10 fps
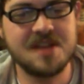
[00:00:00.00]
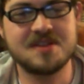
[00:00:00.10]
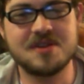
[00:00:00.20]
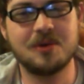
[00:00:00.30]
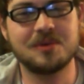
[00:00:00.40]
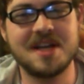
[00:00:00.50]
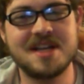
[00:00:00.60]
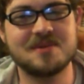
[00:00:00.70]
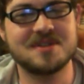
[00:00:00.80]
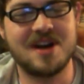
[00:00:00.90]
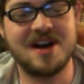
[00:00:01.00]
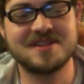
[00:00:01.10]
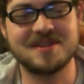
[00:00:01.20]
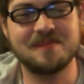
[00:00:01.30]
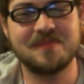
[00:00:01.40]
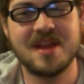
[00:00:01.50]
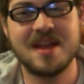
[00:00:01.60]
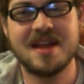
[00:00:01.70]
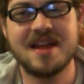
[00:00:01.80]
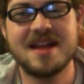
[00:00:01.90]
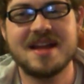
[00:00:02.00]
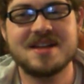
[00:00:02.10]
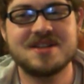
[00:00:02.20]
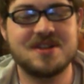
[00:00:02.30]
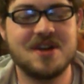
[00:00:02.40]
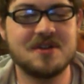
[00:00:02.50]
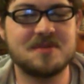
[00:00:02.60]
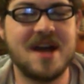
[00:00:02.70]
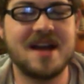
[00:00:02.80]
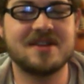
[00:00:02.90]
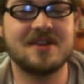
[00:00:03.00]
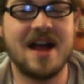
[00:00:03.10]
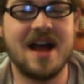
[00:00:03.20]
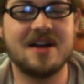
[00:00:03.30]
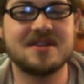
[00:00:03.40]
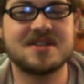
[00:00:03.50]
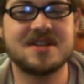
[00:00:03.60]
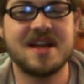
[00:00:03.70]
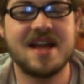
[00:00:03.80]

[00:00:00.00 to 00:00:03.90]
This old lady was awesome. She goes back in her house,